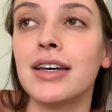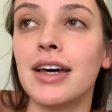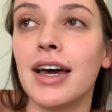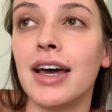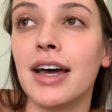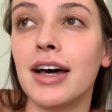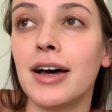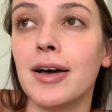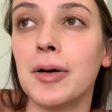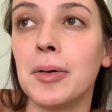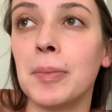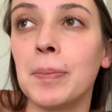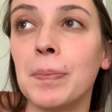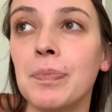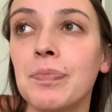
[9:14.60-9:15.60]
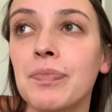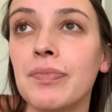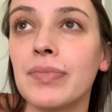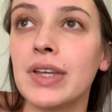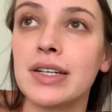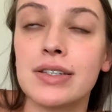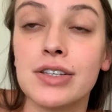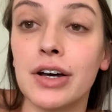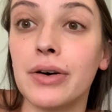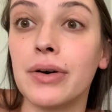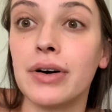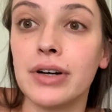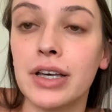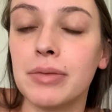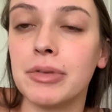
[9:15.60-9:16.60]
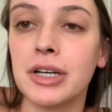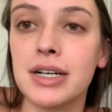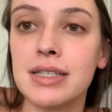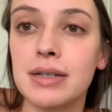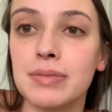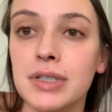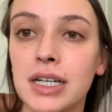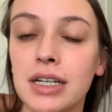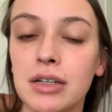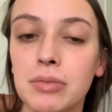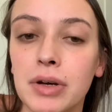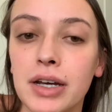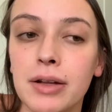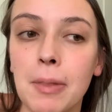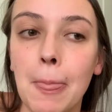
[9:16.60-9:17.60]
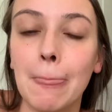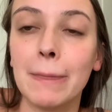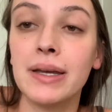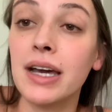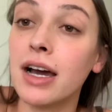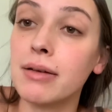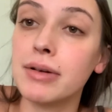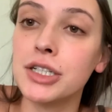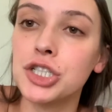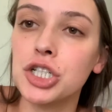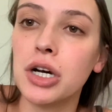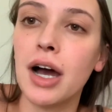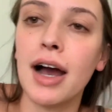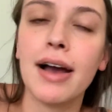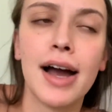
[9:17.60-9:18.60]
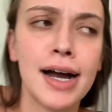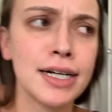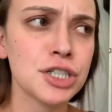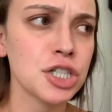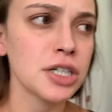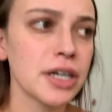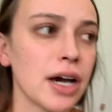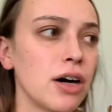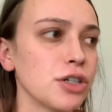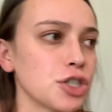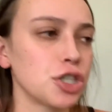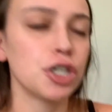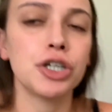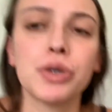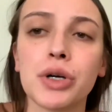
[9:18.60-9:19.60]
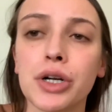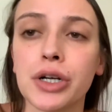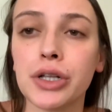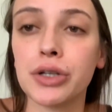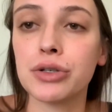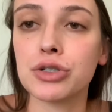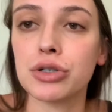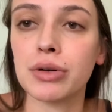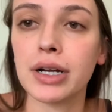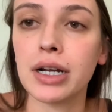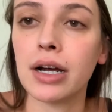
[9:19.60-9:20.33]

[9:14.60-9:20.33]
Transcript: So I'll keep you guys updated, but yeah, I'll show you her enclosure right now.